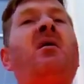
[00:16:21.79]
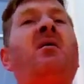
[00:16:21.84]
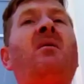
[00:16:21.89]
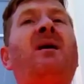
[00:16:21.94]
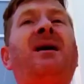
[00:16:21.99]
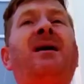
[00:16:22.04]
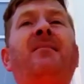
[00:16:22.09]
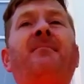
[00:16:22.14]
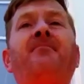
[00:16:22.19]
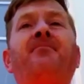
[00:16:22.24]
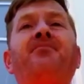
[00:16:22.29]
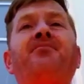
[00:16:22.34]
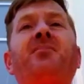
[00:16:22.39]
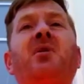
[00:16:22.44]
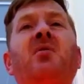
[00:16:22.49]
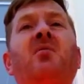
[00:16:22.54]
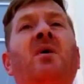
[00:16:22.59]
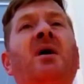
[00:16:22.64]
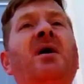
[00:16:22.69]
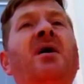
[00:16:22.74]
Well,
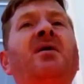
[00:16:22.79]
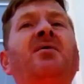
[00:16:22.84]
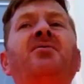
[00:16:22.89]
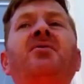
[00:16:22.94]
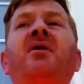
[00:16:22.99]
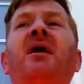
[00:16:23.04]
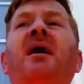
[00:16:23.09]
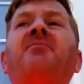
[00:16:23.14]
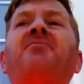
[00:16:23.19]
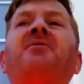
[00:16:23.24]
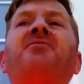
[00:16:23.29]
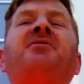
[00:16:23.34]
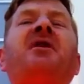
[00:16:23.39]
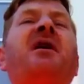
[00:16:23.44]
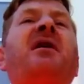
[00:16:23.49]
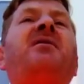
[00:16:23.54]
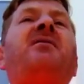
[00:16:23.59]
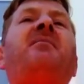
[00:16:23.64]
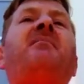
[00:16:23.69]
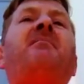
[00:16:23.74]
one, you have to
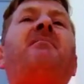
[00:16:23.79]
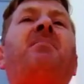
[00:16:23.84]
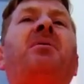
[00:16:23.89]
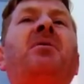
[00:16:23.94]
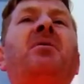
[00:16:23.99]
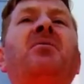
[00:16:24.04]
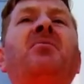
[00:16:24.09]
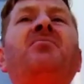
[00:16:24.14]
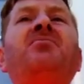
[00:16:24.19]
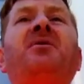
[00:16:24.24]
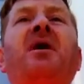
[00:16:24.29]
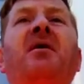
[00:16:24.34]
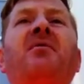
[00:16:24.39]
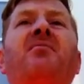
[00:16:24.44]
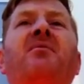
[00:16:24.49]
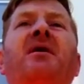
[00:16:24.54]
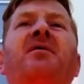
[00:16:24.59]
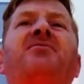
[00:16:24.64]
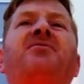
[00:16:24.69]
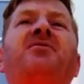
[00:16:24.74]
take balloon
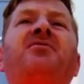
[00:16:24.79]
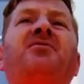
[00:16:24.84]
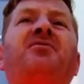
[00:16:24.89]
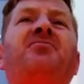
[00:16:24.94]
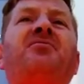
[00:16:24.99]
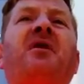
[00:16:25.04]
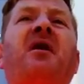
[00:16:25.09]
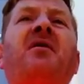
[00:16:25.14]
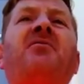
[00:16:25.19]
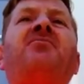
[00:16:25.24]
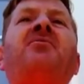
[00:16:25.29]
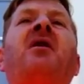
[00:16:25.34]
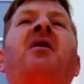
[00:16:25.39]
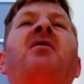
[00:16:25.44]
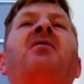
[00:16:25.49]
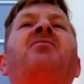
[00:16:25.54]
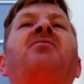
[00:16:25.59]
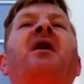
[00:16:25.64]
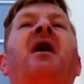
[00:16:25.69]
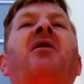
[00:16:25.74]
decoration designs
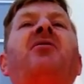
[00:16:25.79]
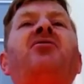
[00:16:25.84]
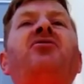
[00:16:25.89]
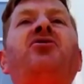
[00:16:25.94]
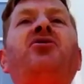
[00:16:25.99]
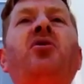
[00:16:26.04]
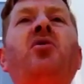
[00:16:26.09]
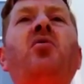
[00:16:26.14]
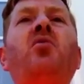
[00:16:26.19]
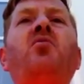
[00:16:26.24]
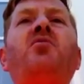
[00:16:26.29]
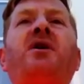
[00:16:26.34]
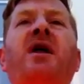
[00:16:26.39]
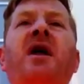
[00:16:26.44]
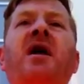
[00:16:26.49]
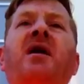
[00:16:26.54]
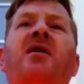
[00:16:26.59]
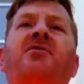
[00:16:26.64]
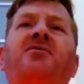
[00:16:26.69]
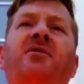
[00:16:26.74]
that you
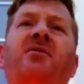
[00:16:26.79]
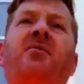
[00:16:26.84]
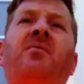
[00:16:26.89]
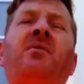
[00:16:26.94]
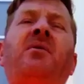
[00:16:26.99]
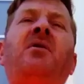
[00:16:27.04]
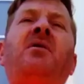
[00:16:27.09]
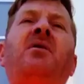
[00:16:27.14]
can do.